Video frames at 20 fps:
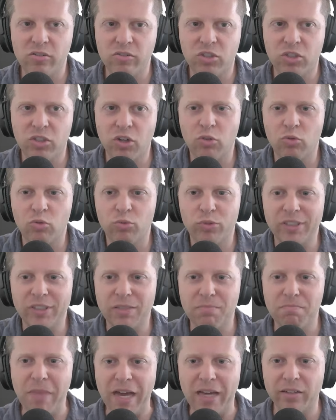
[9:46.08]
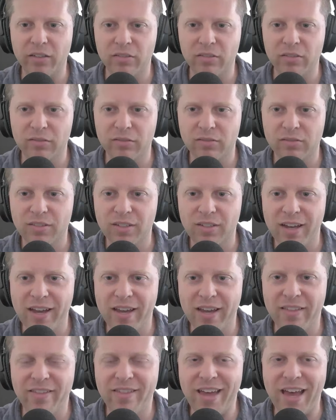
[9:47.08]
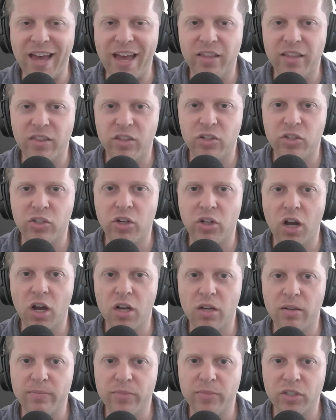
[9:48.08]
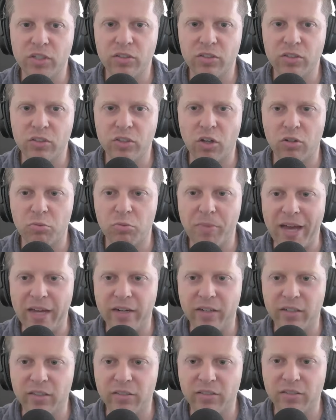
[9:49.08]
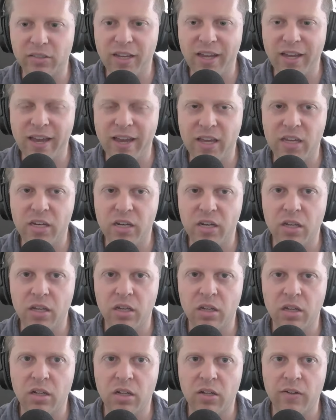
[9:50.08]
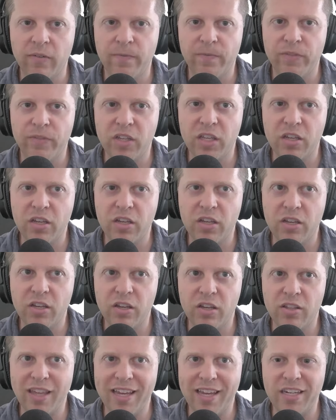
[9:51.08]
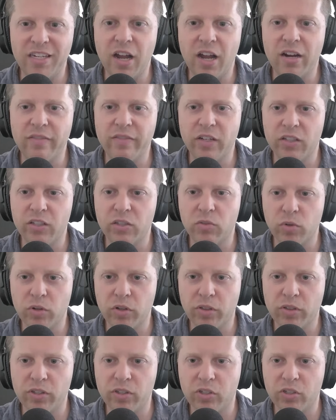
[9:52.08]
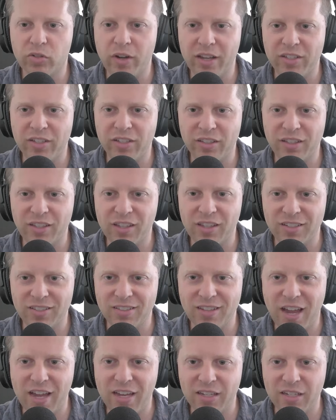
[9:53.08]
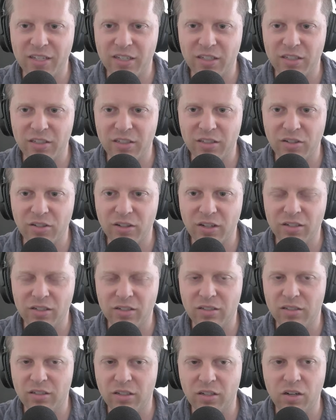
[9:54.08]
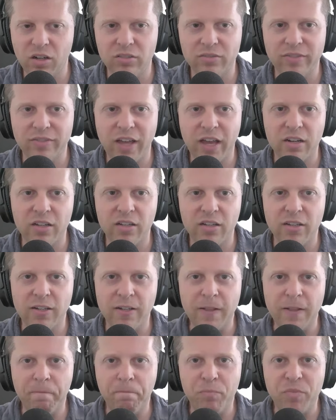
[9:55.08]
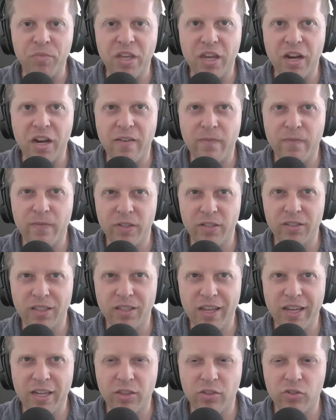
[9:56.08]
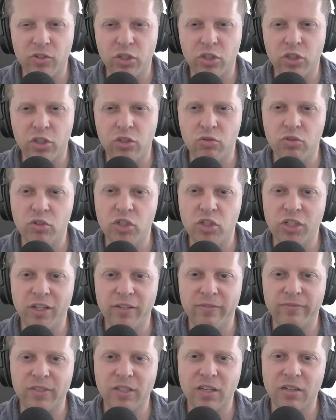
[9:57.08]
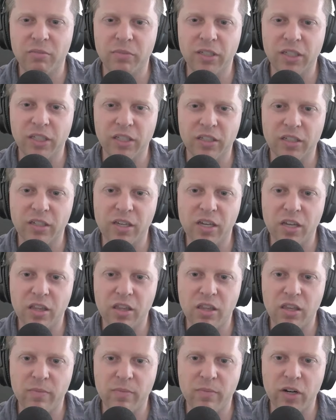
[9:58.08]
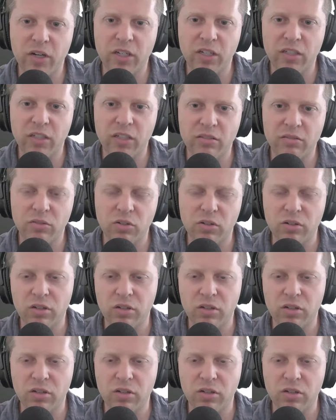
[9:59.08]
don't really matter, and that the jobs don't matter, and that none of it is worth the stress and the anxiety and all of that. And I feel like there's a huge shift coming in the American,